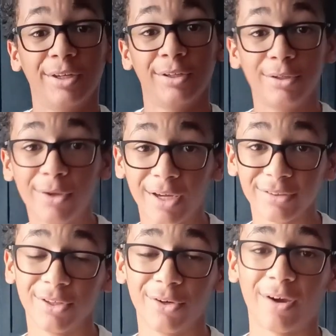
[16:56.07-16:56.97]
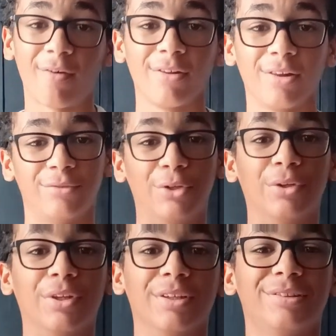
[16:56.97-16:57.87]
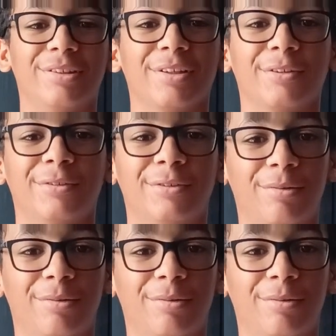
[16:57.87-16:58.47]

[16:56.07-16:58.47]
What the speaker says: You guys know how I love doing this thing.